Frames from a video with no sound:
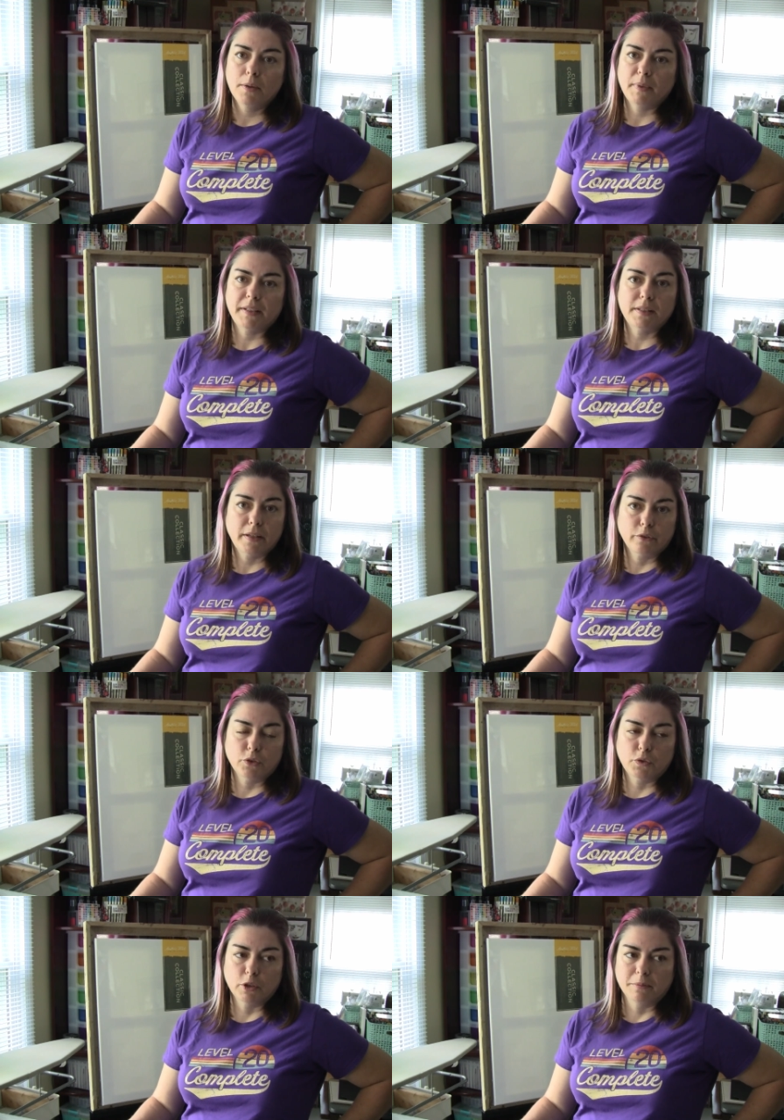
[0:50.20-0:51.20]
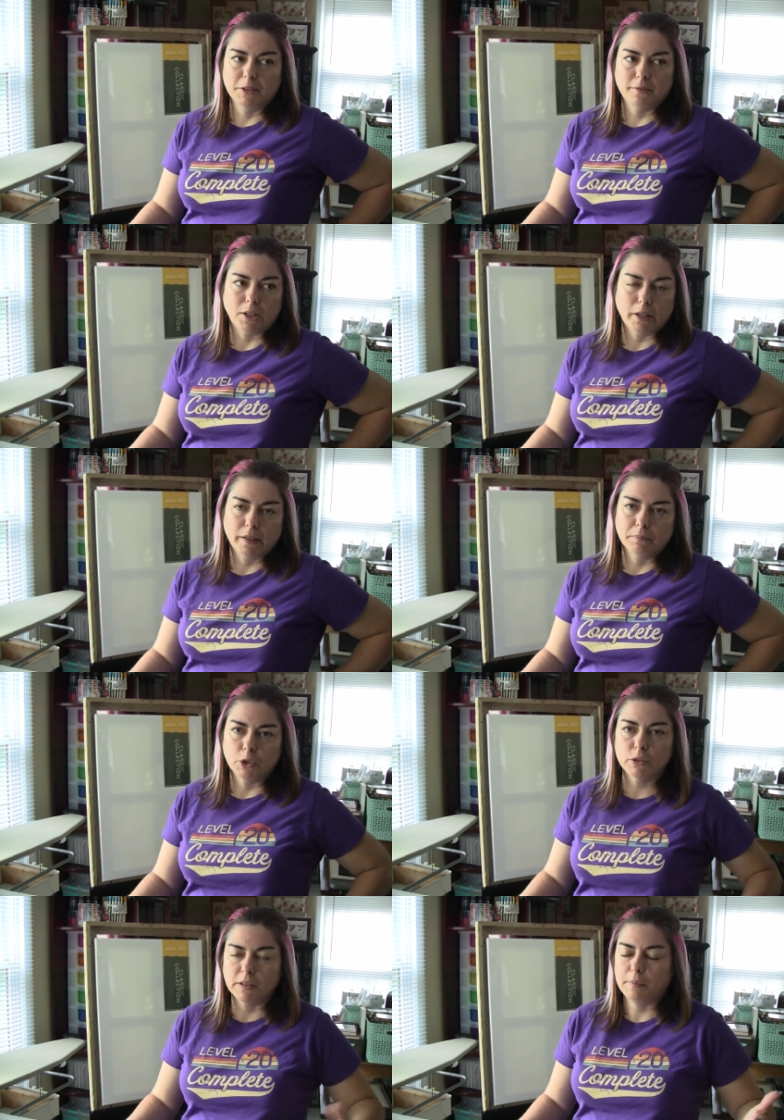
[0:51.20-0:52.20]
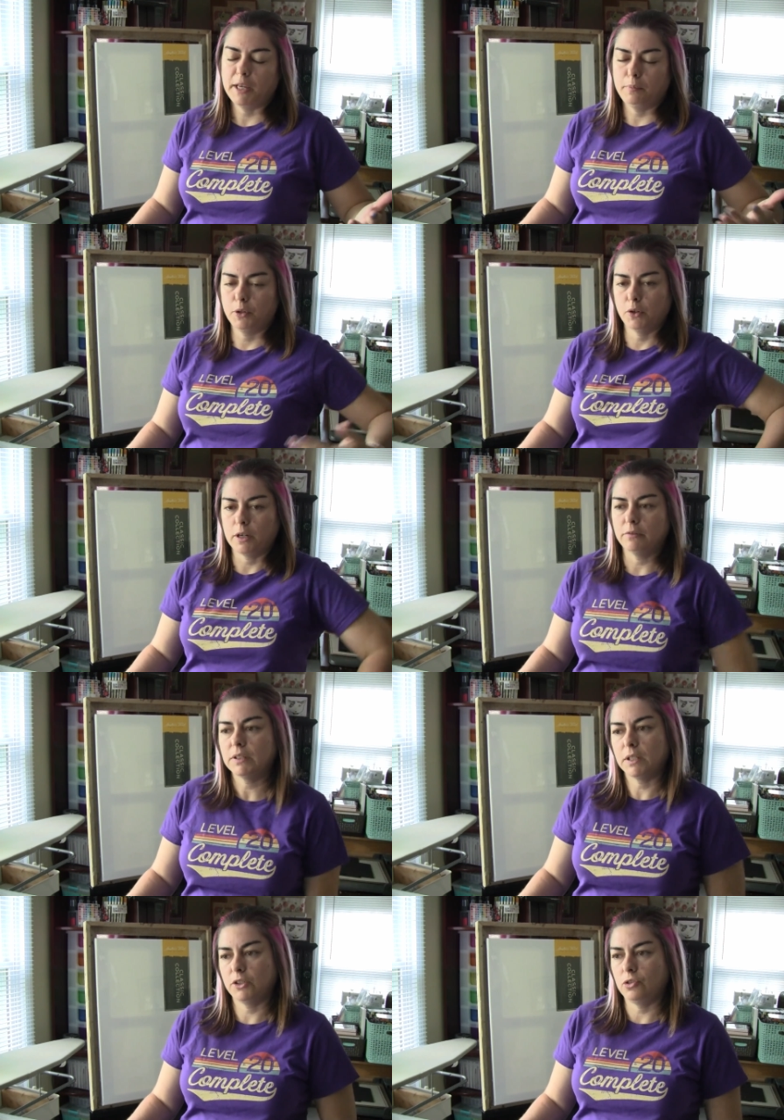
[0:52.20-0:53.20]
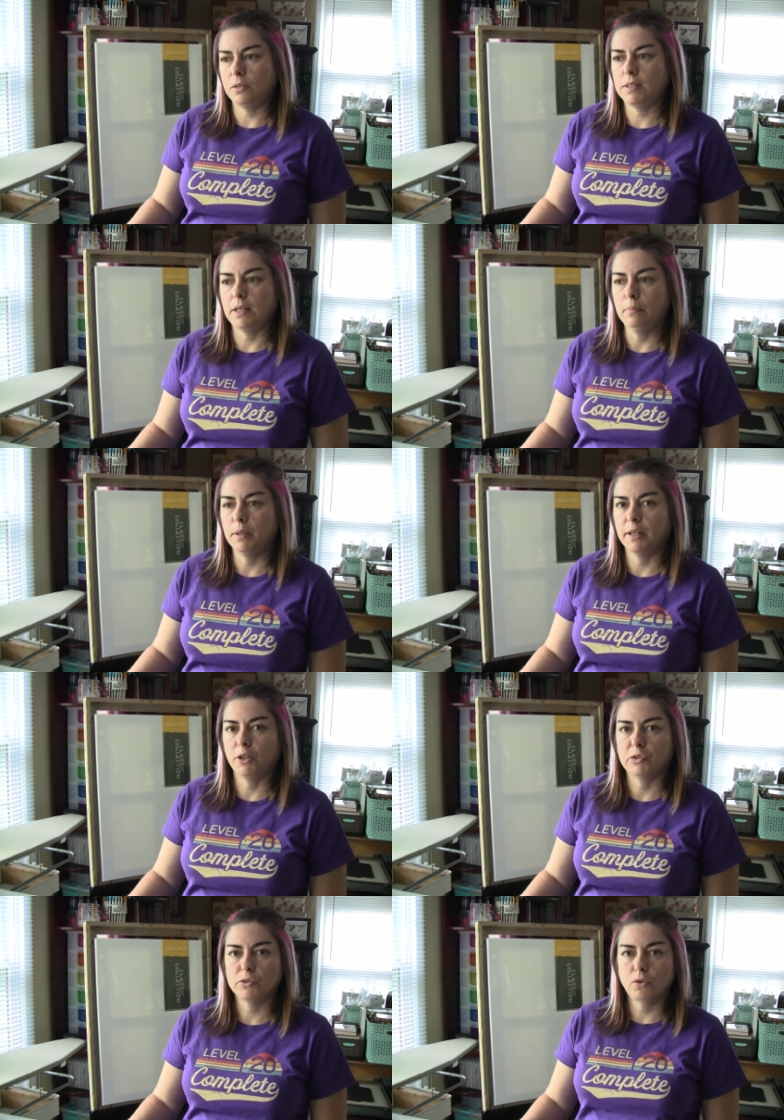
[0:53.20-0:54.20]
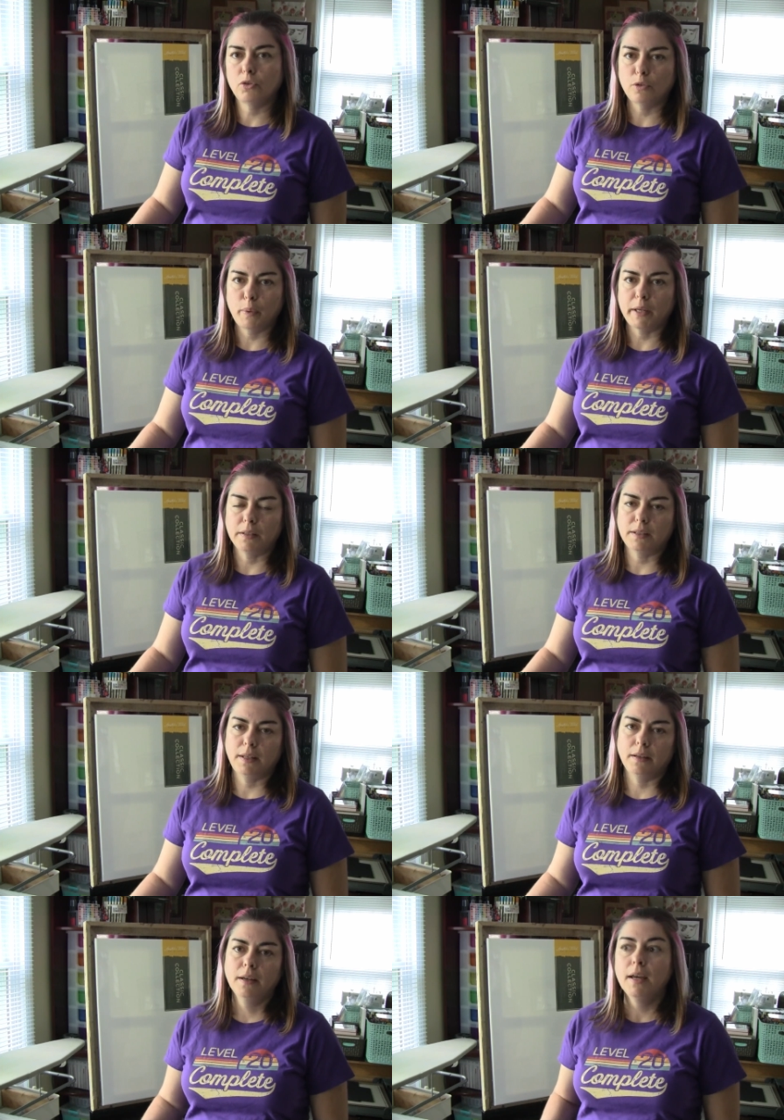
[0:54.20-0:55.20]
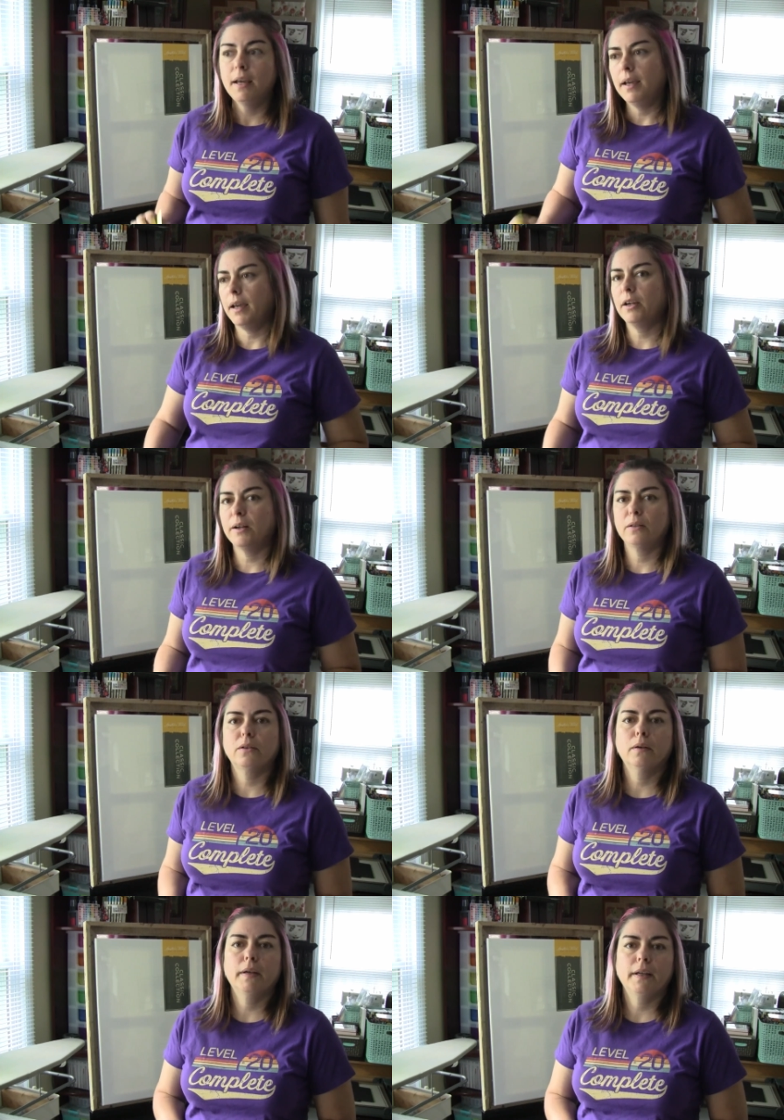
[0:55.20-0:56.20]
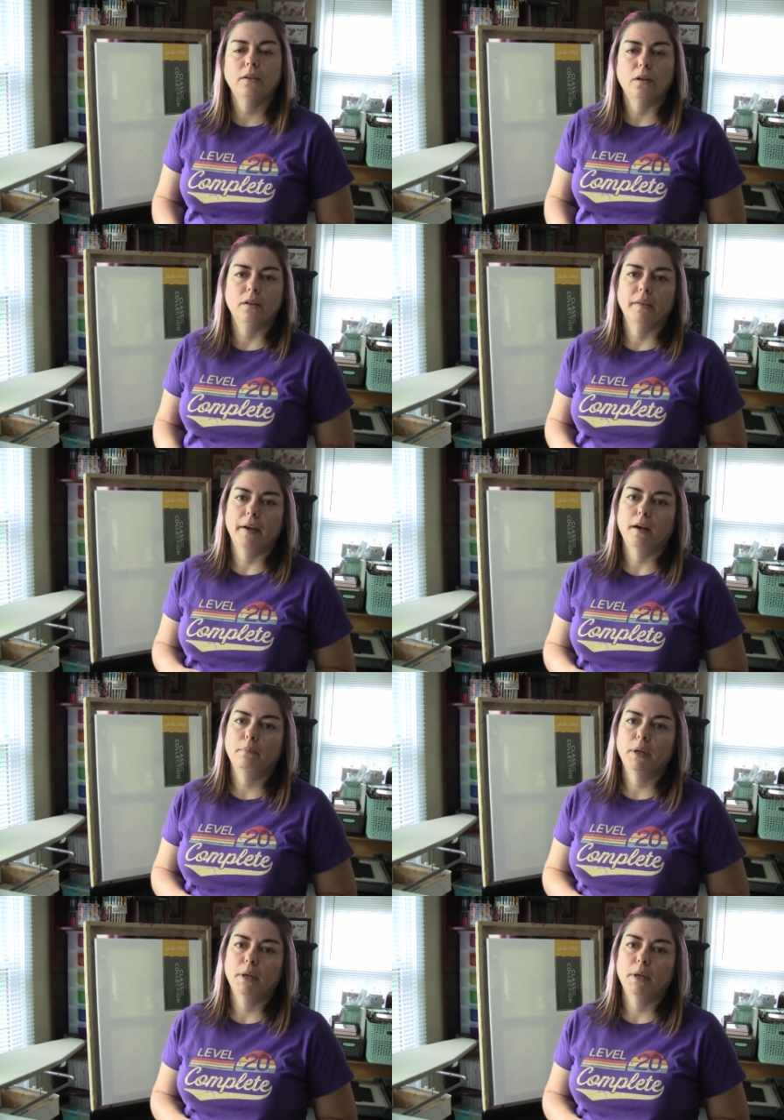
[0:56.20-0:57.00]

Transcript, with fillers: made several forms of art, mostly paper crafting as you see, but I also do painting and coloring and all of that.